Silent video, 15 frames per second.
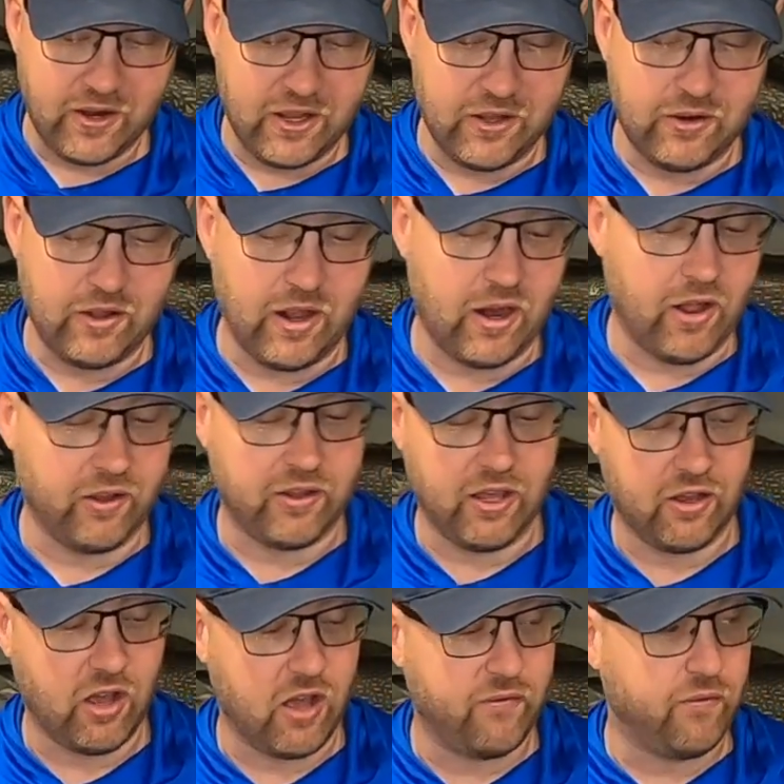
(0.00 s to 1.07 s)
in, and I'll
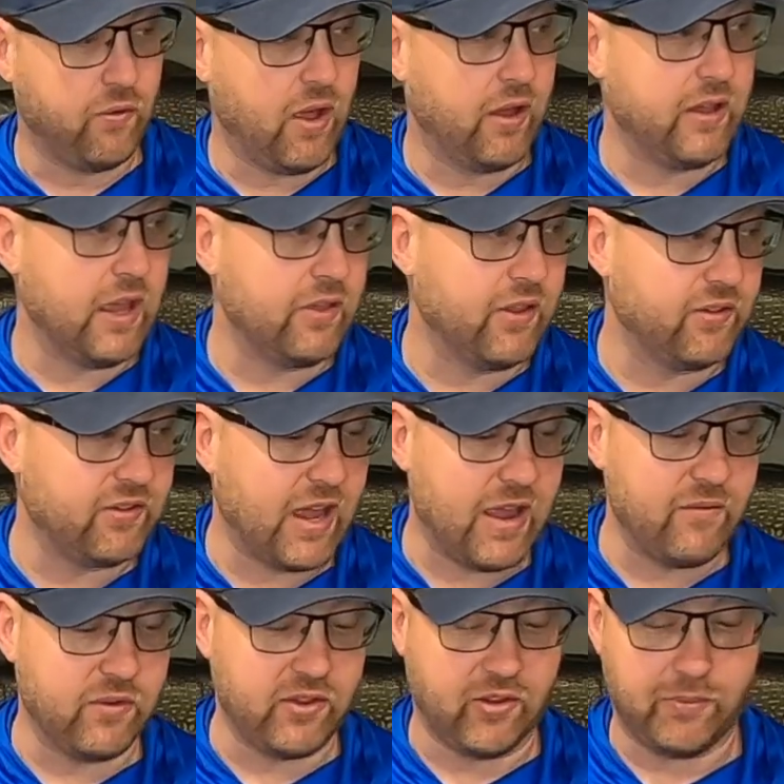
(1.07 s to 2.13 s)
kick off again this
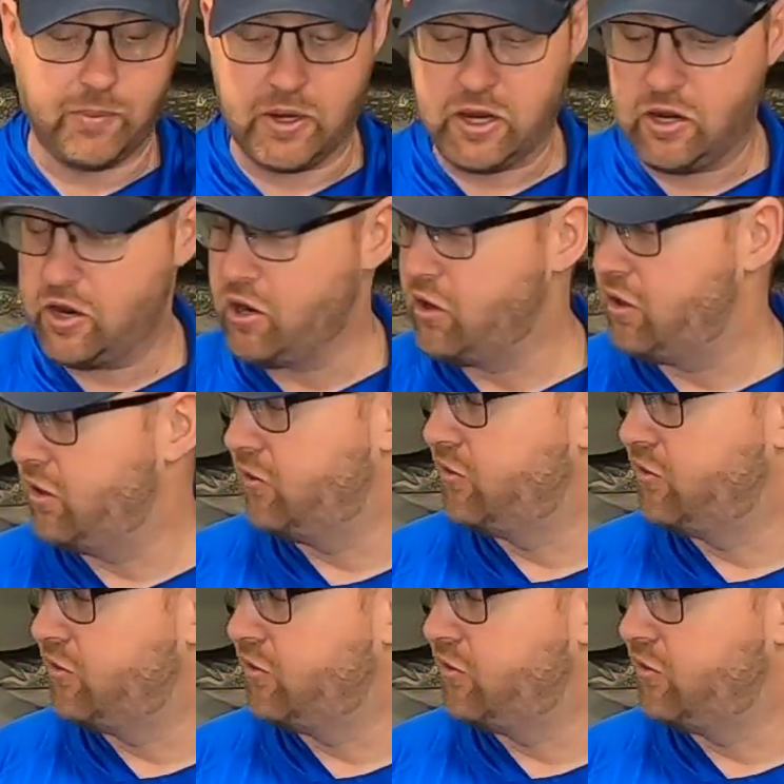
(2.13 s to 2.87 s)
time with the spinning gear to